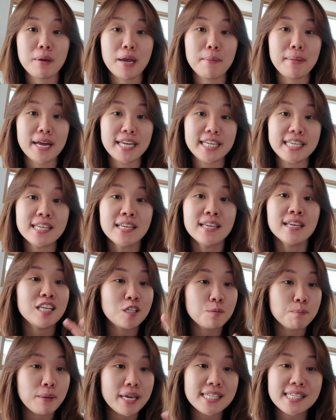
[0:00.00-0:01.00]
my money,
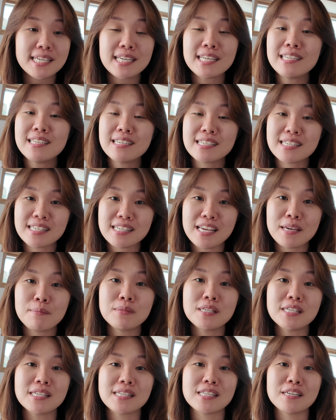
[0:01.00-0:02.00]
it's basically the
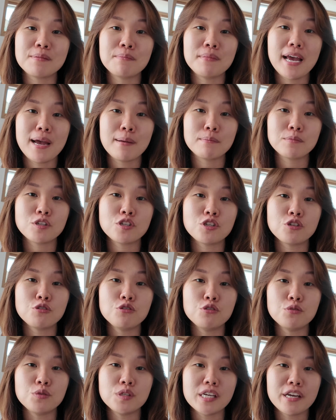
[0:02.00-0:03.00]
same system that I'm still
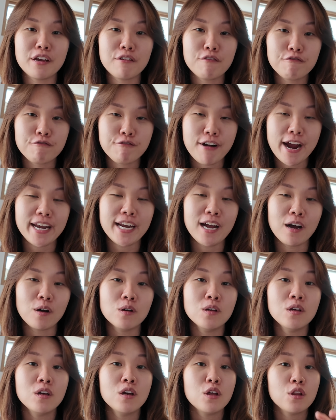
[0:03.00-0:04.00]
using right
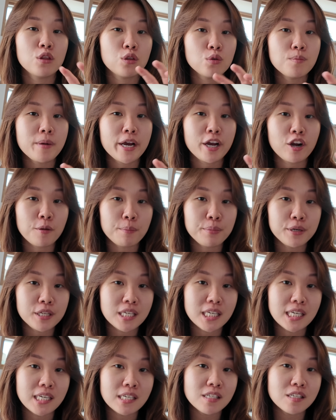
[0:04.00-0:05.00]
now. Through my corporate
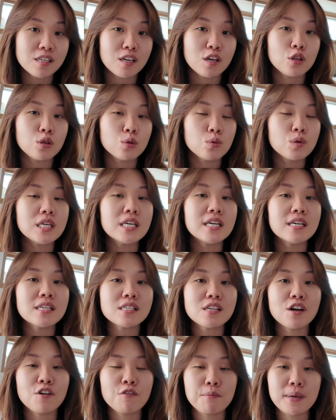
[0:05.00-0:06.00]
years, through
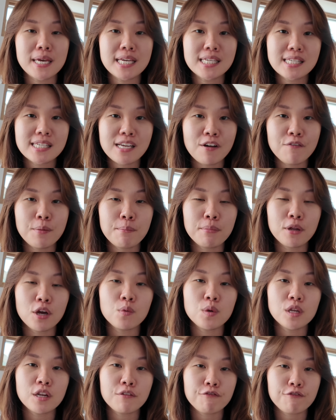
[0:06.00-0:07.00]
years of being
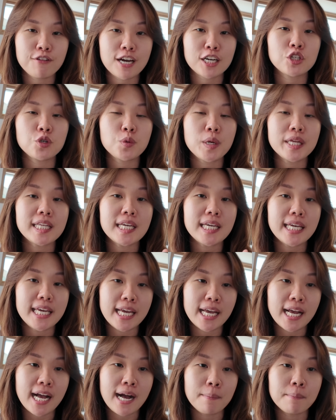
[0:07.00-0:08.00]
self-employed with a fluctuating
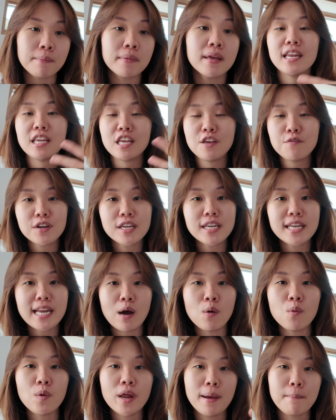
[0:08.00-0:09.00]
income, and even
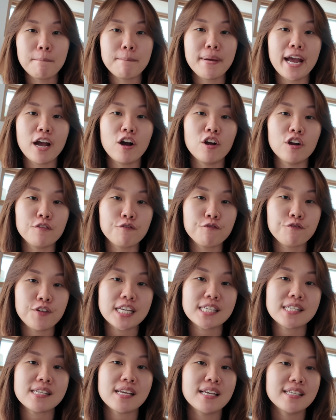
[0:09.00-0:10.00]
now when I'm back on a
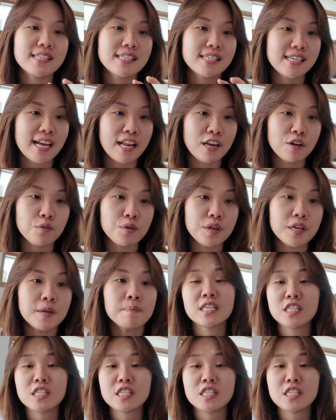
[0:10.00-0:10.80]
fixed salary.